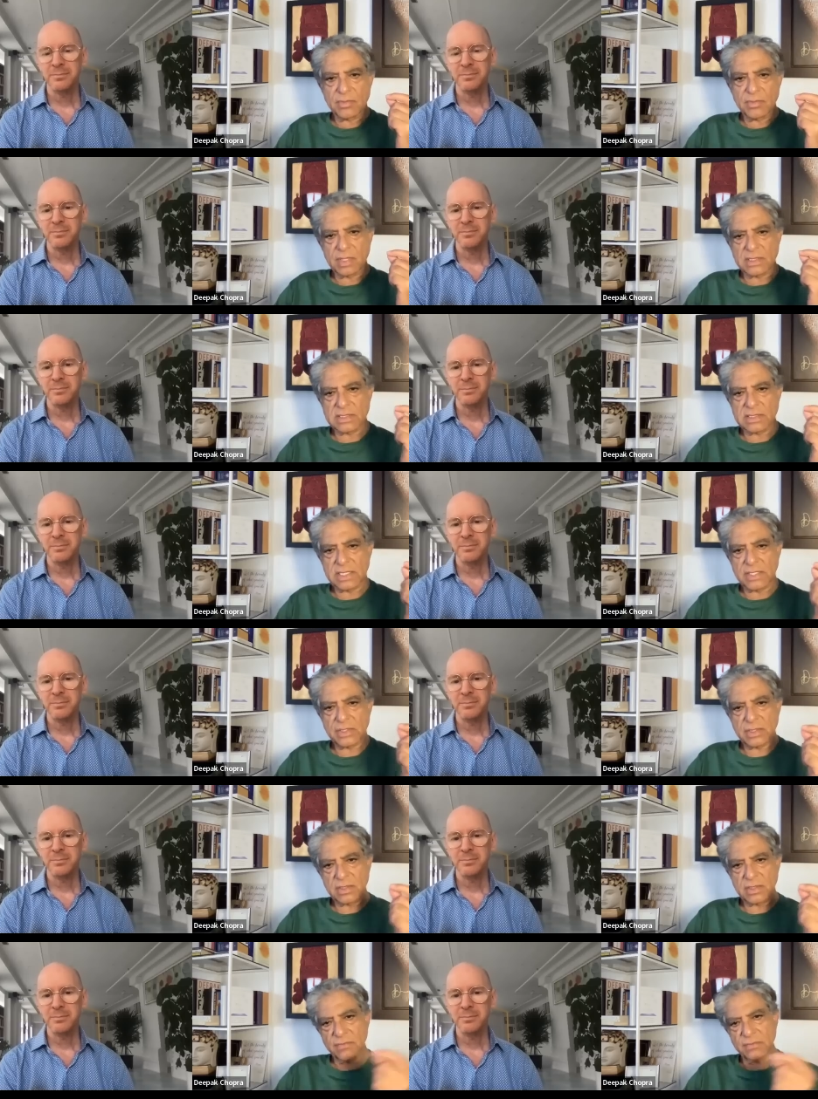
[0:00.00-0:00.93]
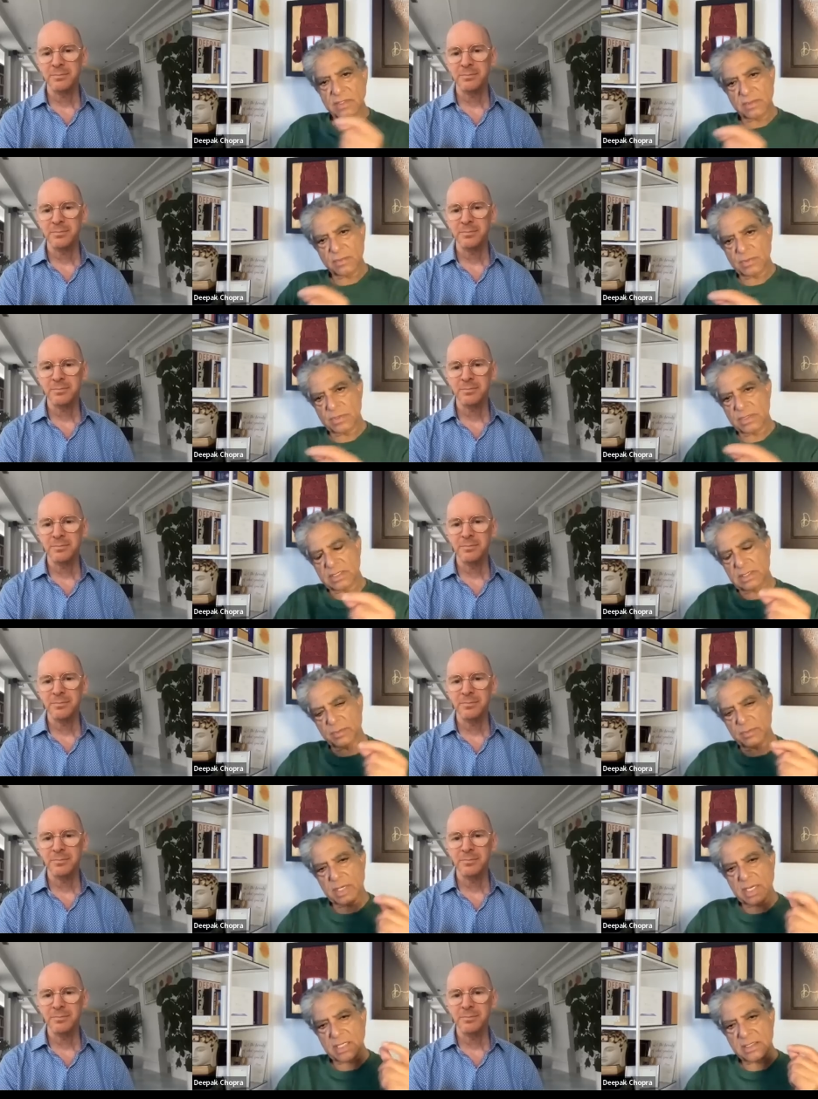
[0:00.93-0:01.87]
Speaker 1: translation of this particular
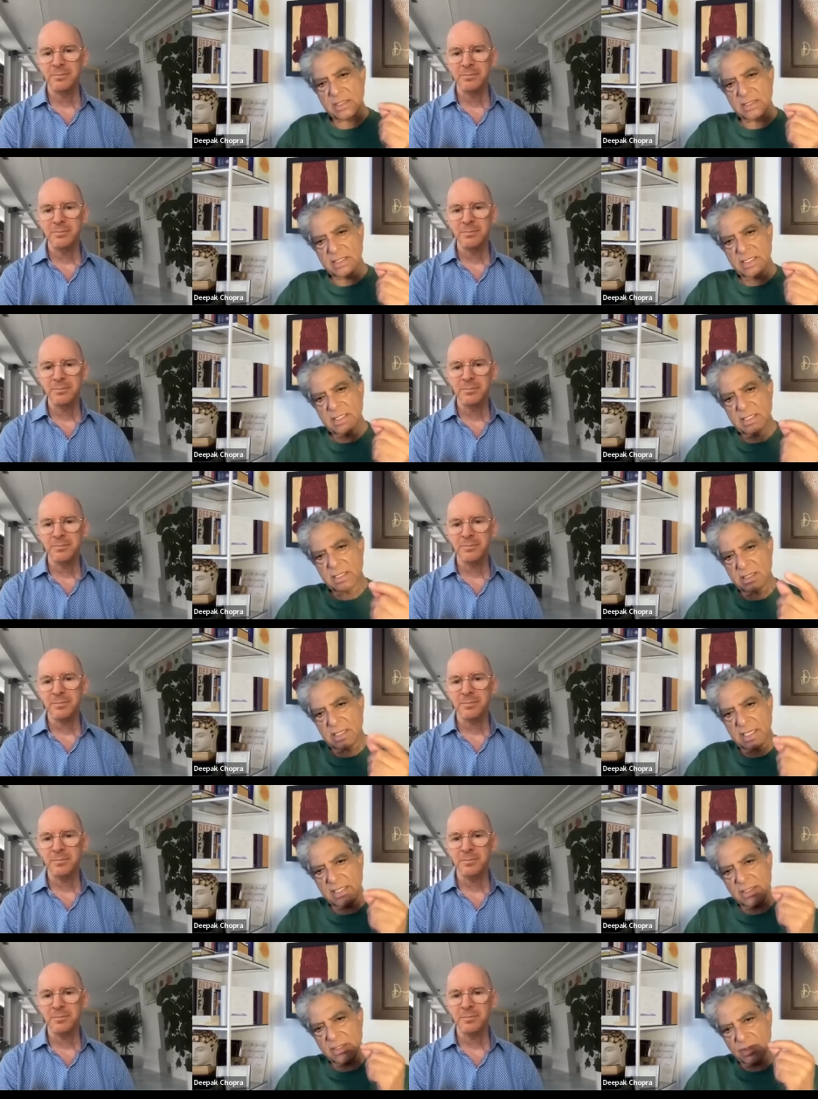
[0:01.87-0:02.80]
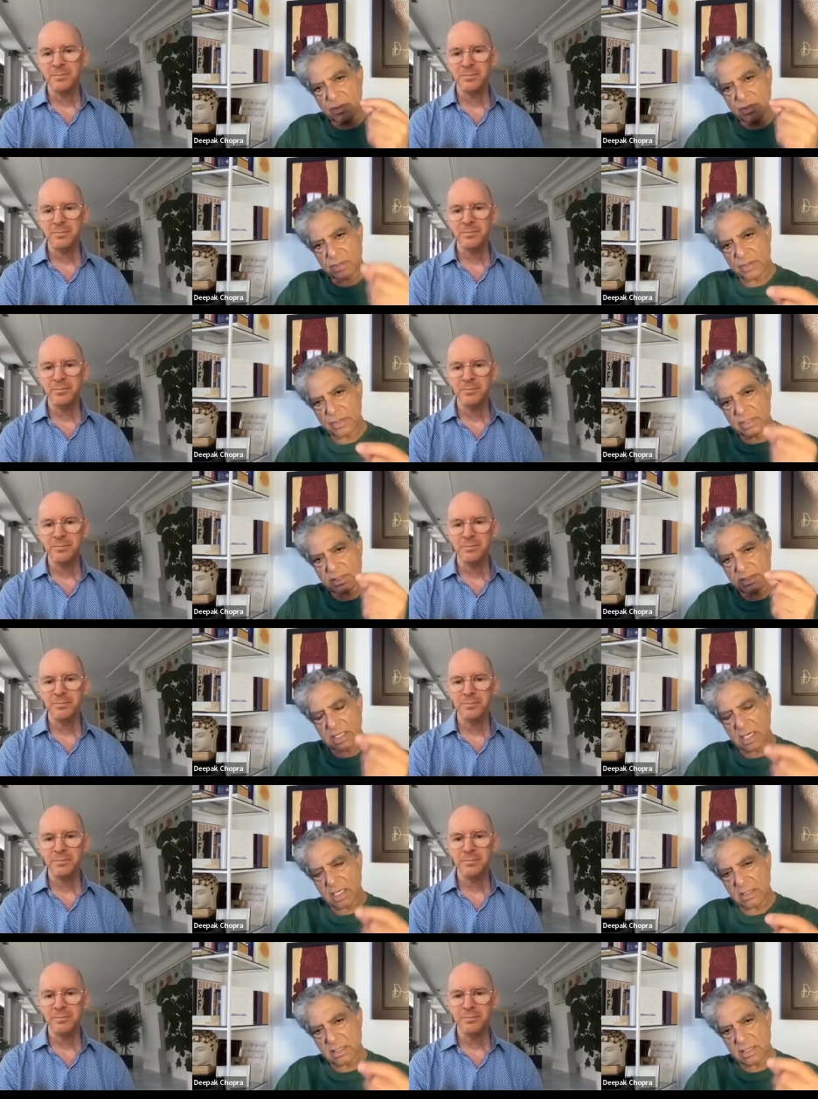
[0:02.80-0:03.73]
practice? Inner light, you're doing
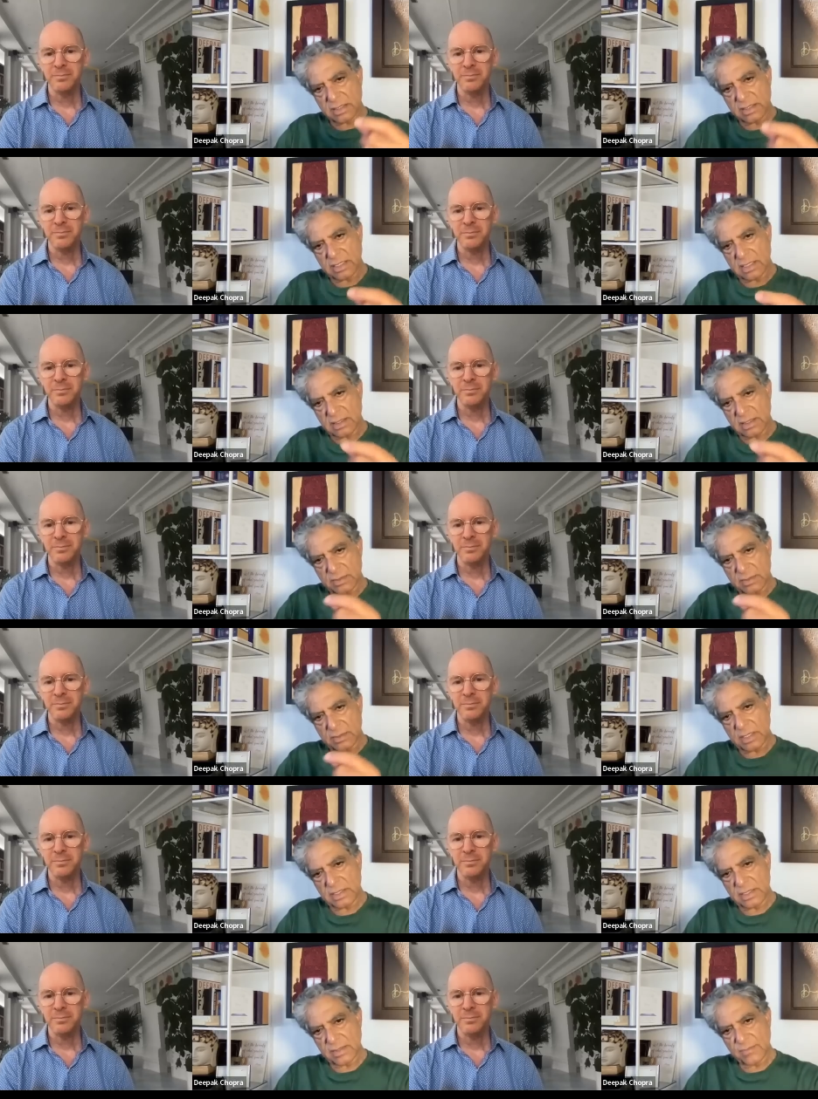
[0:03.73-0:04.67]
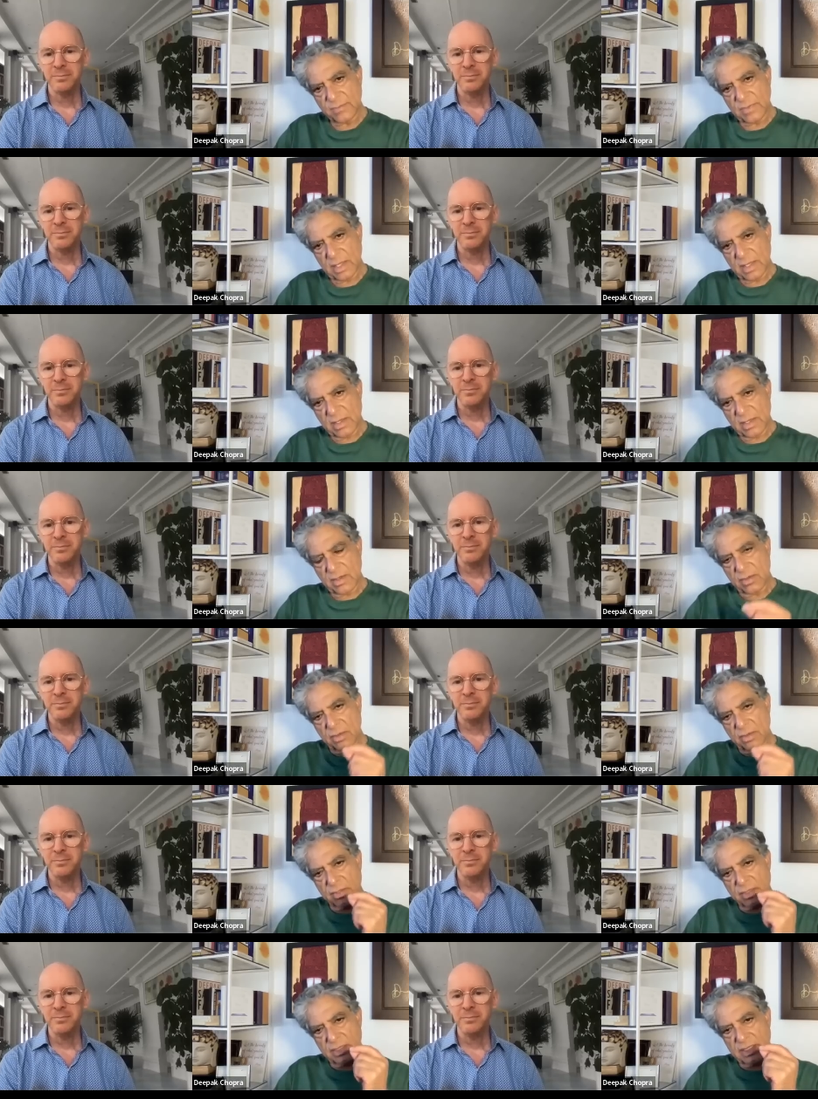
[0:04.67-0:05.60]
dharana, dhyan, samadhi
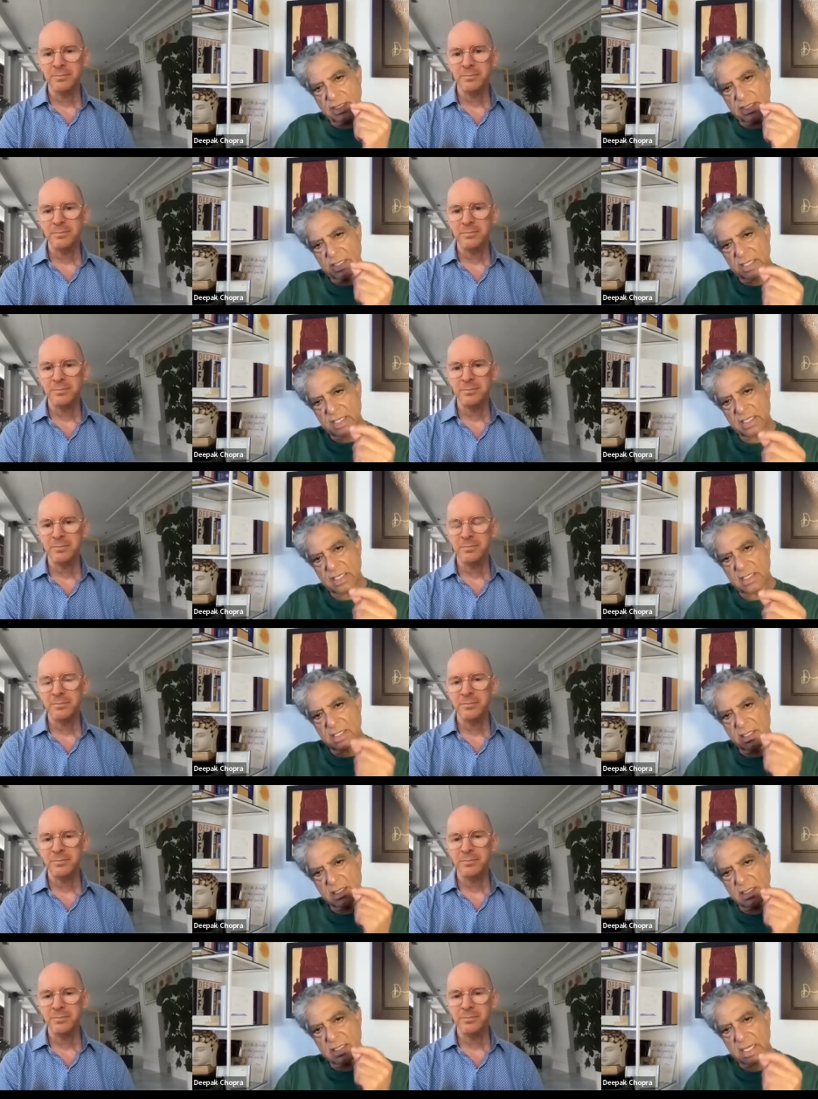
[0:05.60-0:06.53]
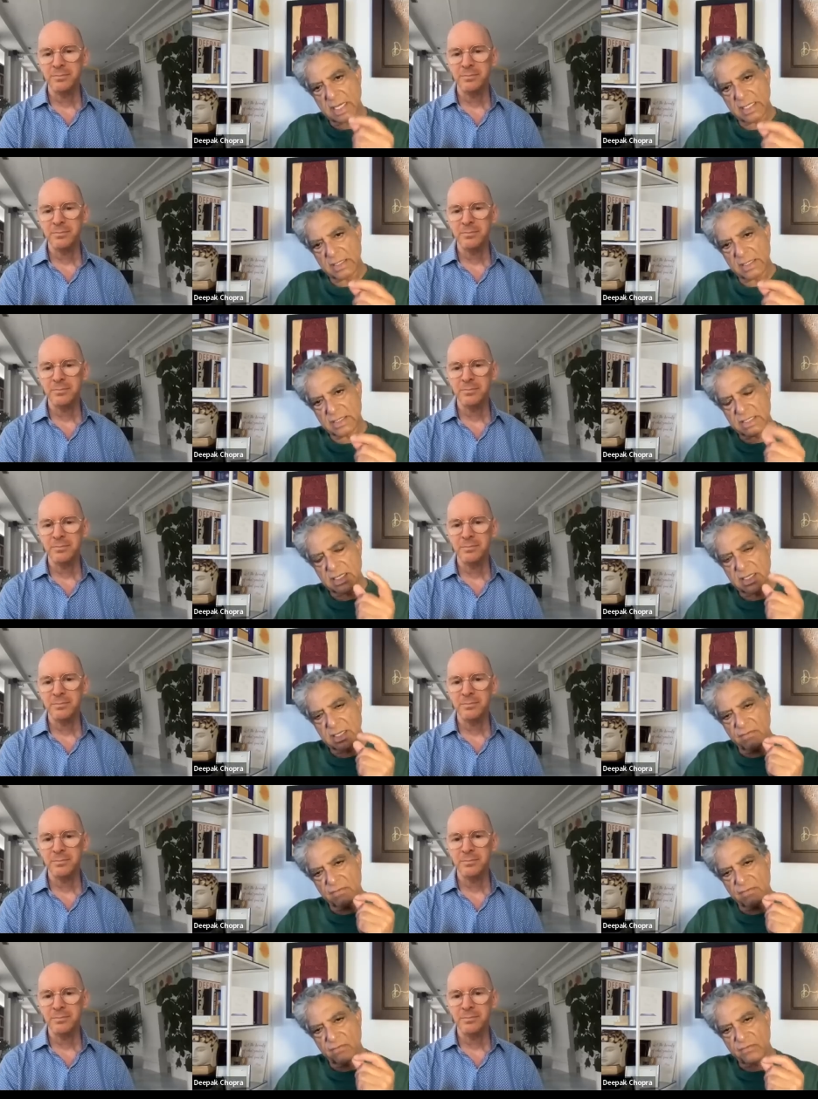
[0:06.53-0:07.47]
on the inner light, the
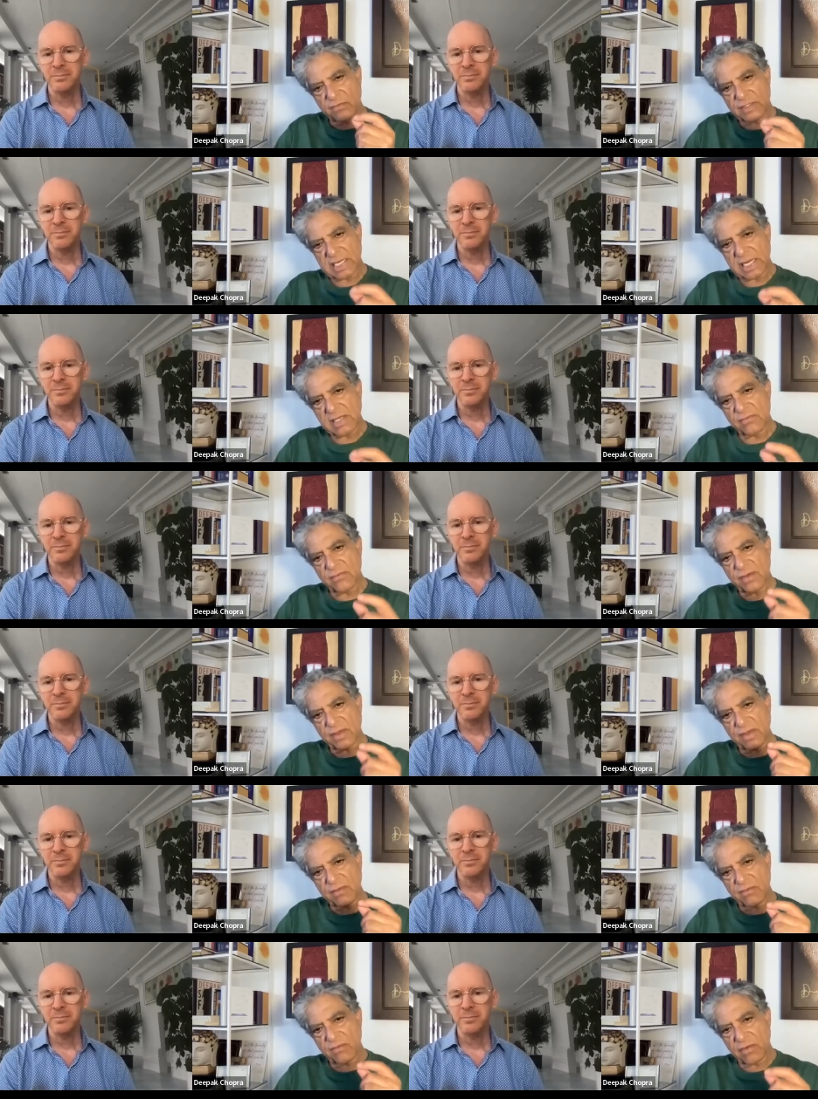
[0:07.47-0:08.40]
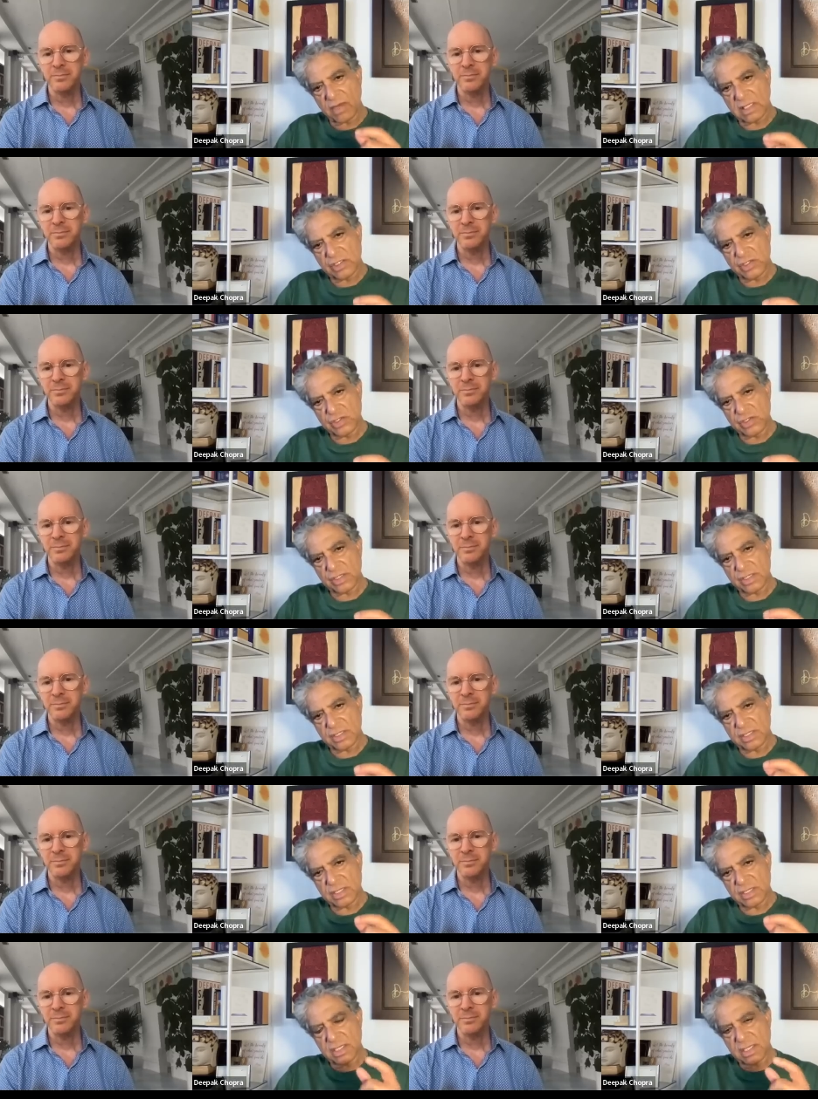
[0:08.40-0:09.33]

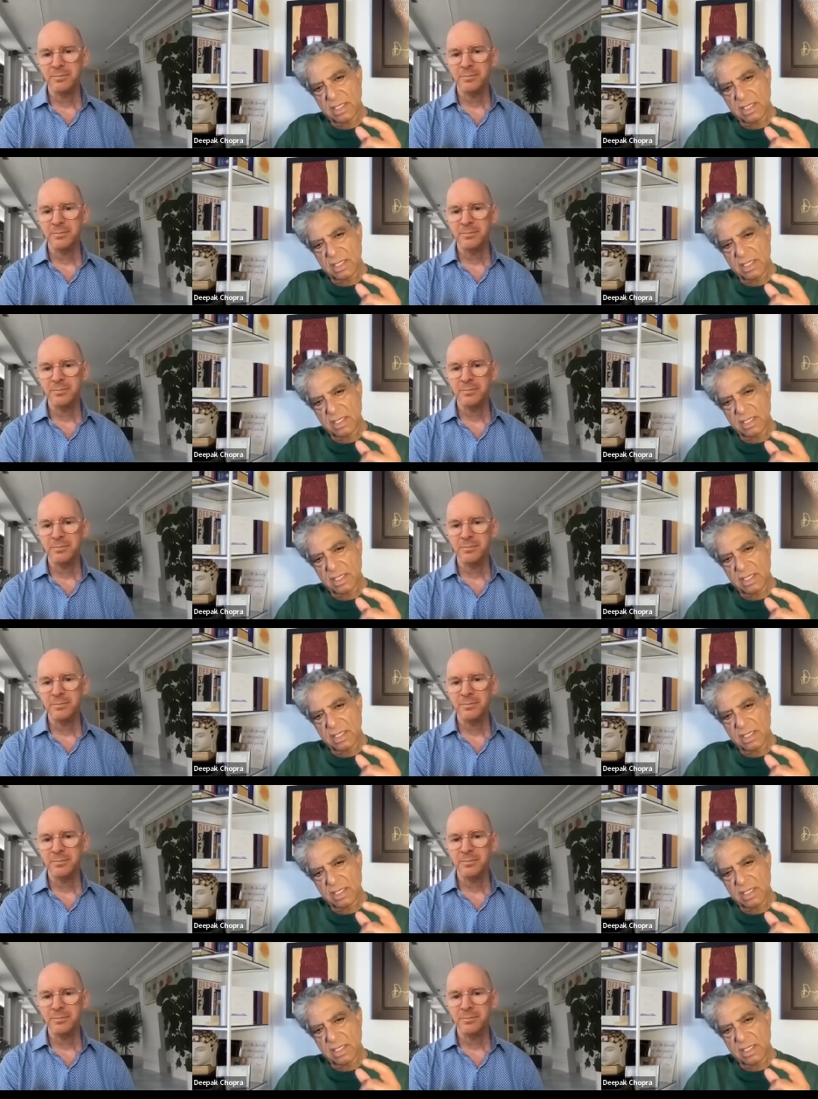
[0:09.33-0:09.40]
self-effulgent